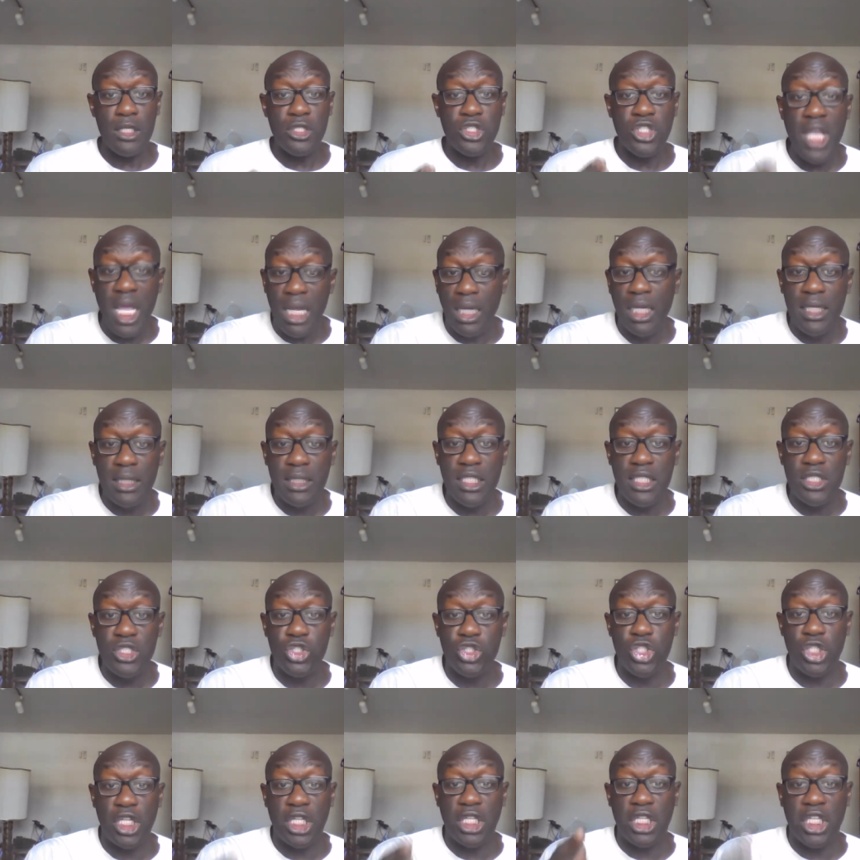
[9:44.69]
telling this
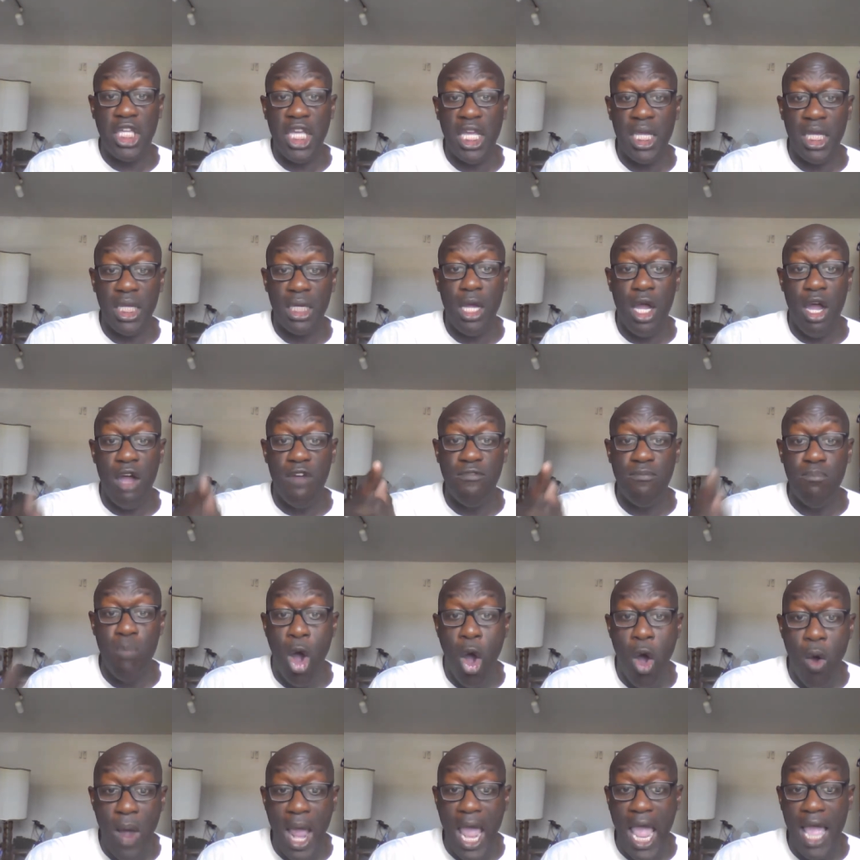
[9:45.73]
to the king of
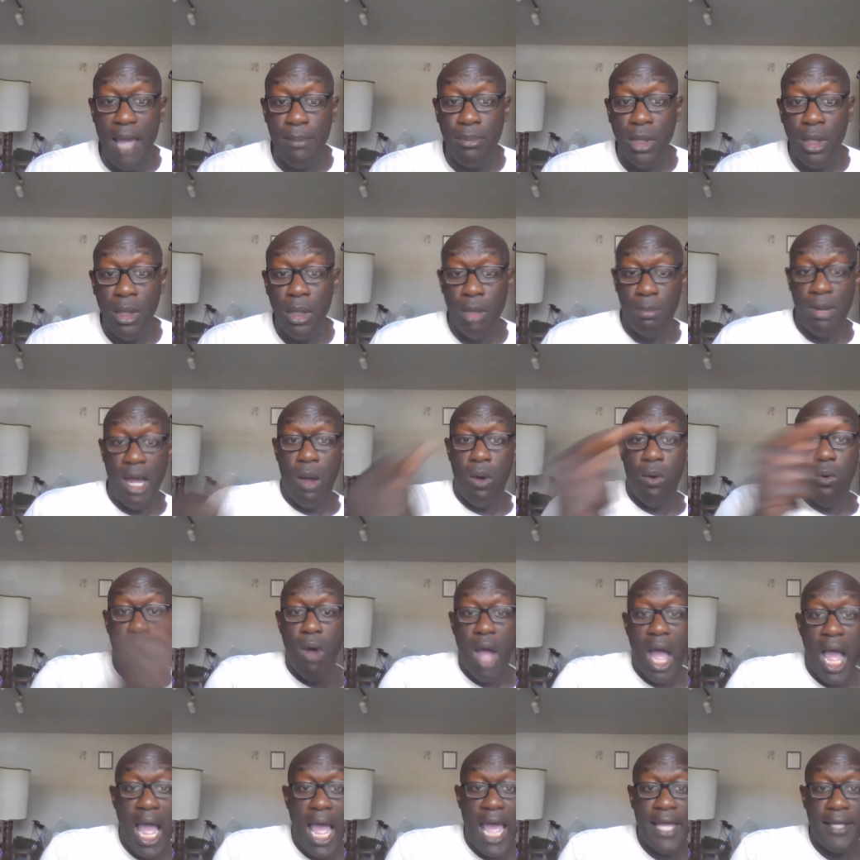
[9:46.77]
Moab about
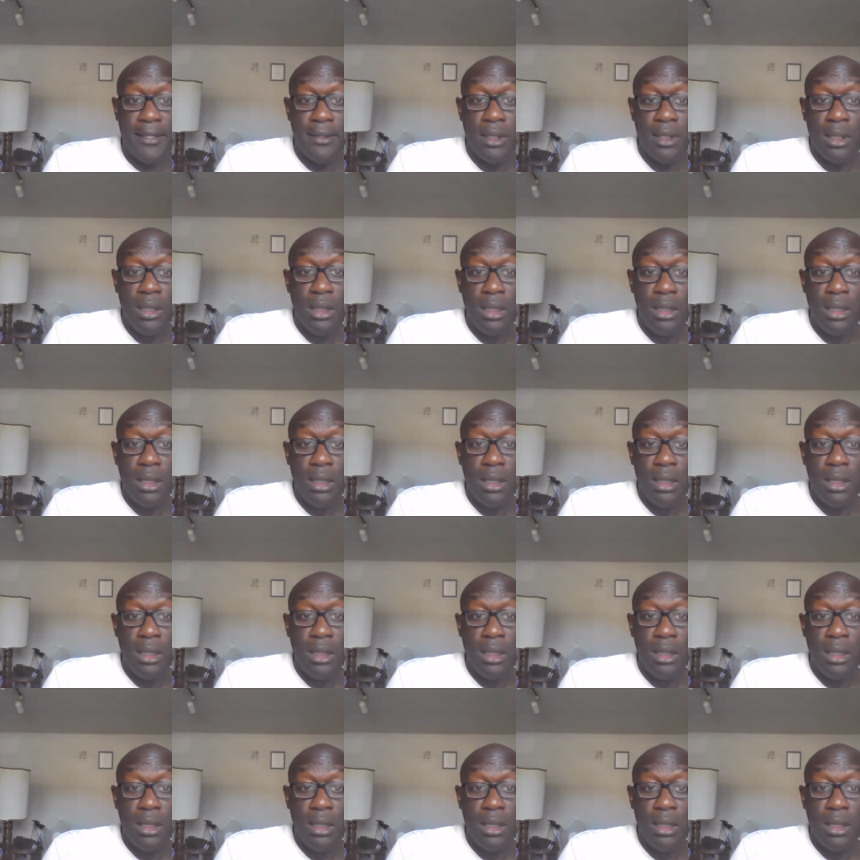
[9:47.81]
why